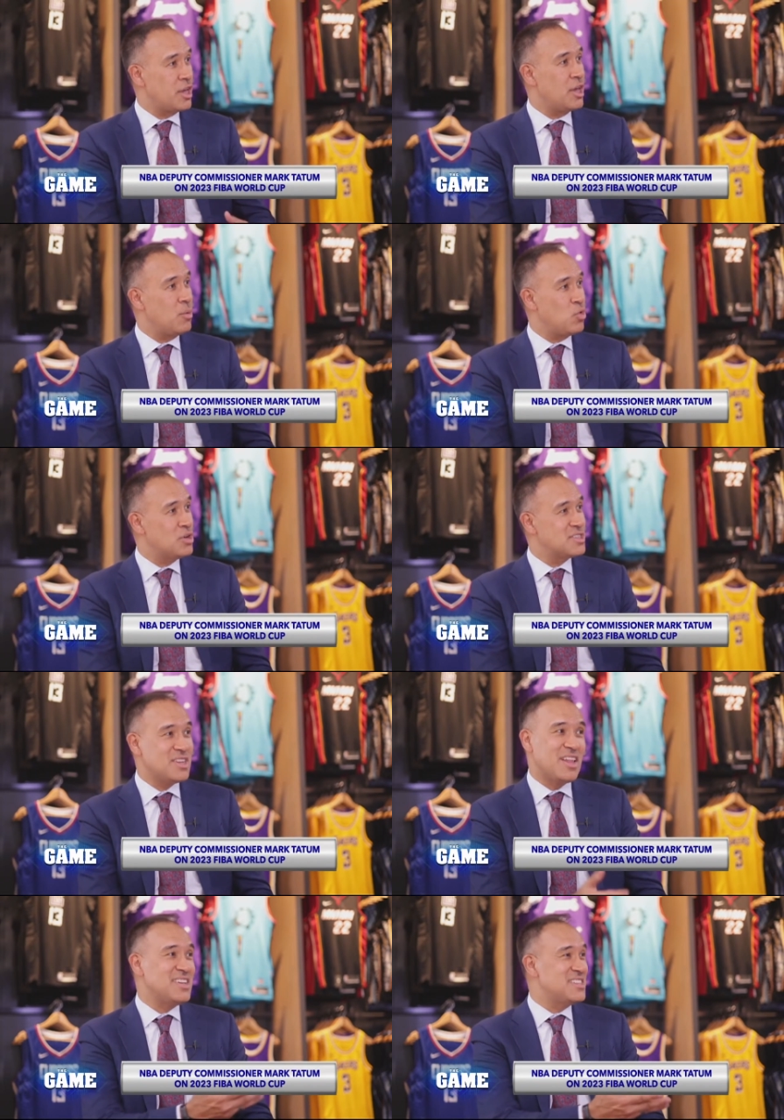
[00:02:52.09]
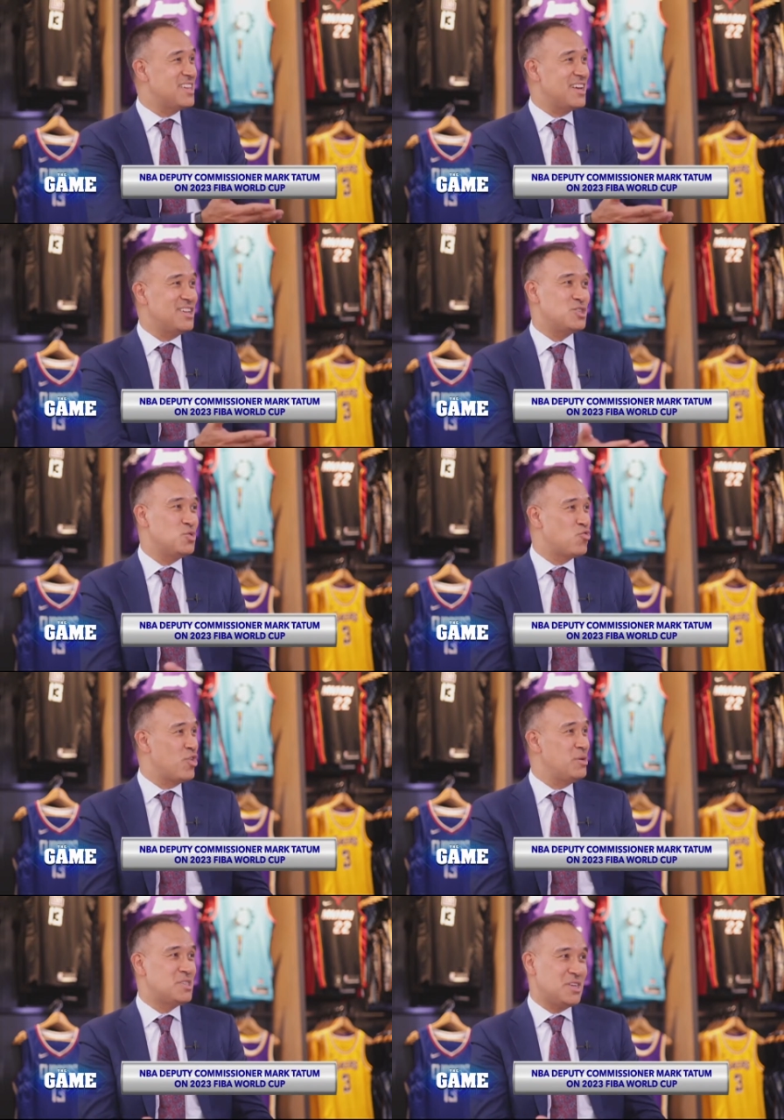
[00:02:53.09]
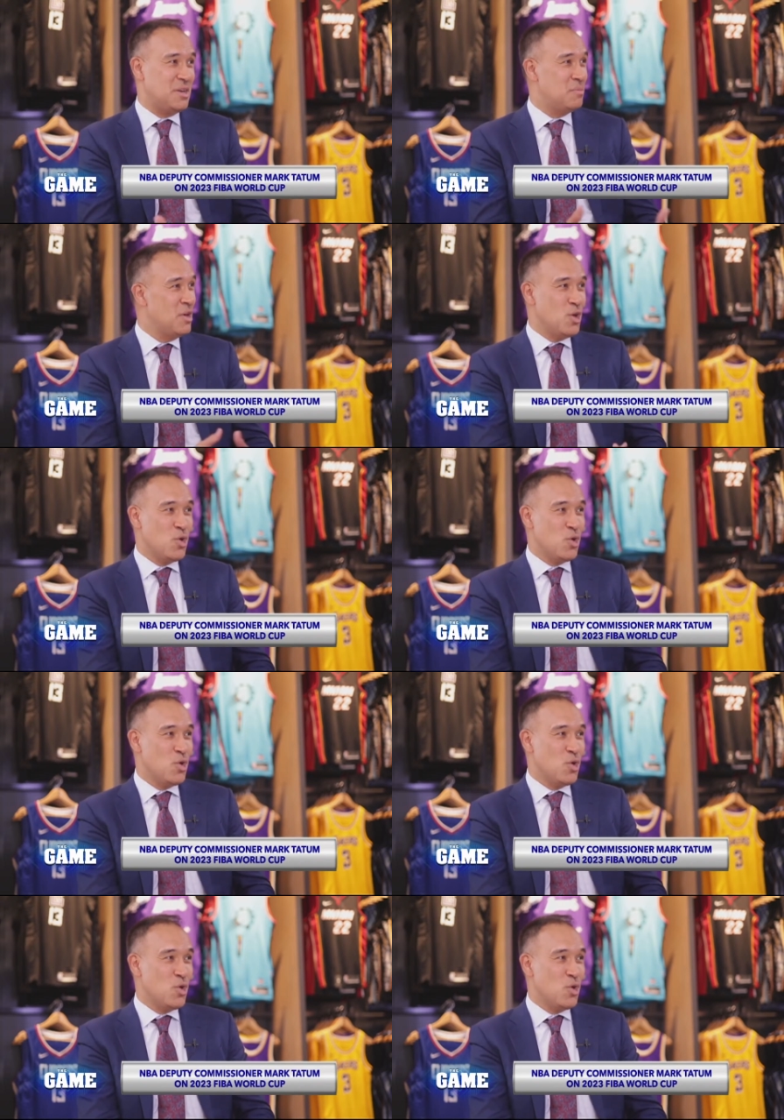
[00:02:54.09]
game was the nineteen ninety-two Dream Team,